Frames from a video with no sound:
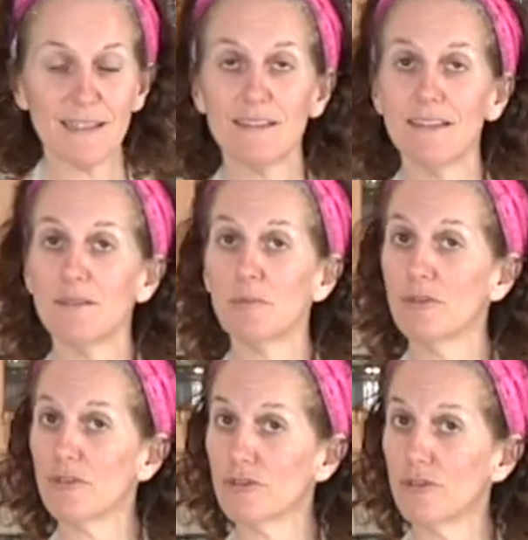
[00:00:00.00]
a
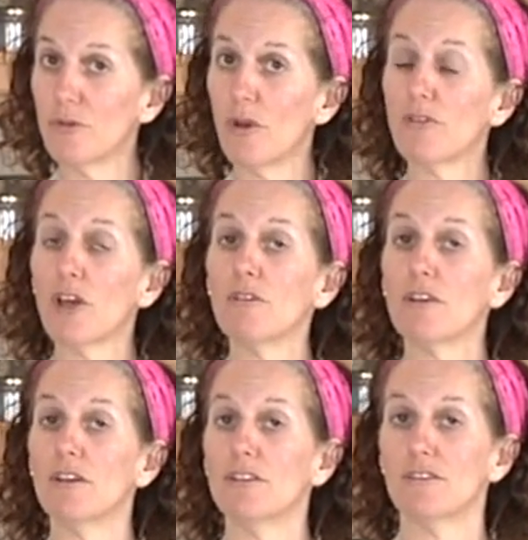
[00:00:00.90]
teaspoon or 2 of
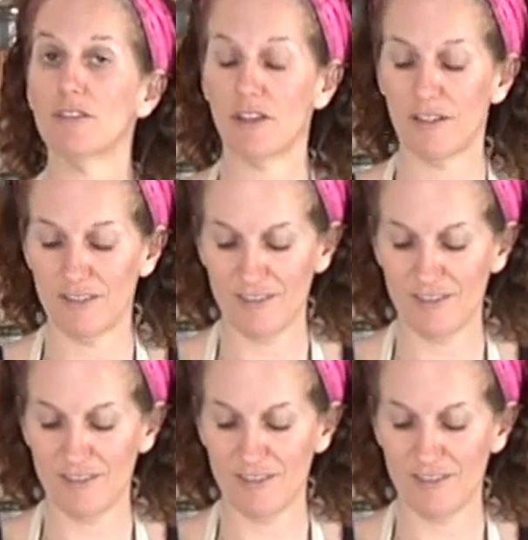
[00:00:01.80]
coconut sugar.